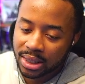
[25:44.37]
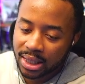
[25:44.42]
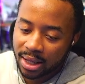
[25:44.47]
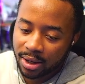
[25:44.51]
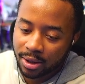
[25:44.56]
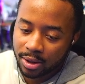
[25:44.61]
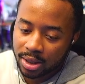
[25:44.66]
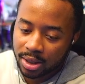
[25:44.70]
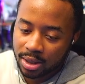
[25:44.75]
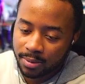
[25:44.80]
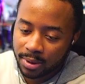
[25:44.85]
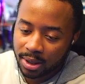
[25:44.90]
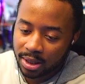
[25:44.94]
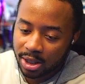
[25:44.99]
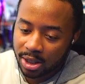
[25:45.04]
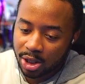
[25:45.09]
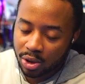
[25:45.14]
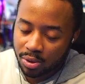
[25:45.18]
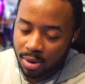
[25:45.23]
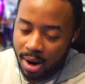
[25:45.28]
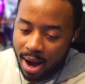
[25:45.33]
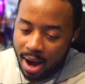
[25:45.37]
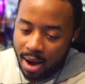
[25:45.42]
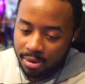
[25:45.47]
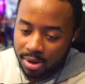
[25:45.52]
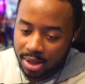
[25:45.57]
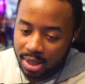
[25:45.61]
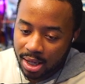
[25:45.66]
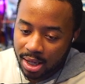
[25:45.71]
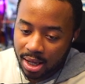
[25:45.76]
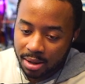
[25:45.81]
that are typically
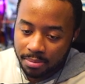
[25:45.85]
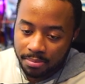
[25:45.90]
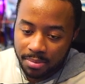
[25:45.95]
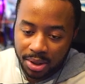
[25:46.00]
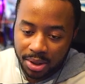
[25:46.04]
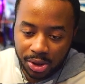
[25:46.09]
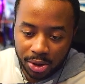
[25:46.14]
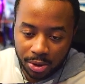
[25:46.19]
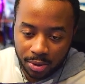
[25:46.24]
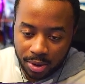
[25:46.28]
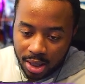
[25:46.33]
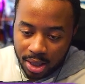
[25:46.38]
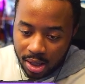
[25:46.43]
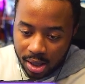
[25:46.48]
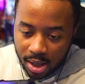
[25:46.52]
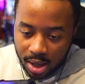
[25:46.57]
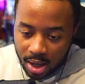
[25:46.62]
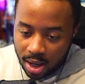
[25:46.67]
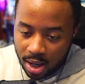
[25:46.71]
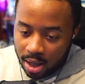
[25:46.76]
shrouded in mystery.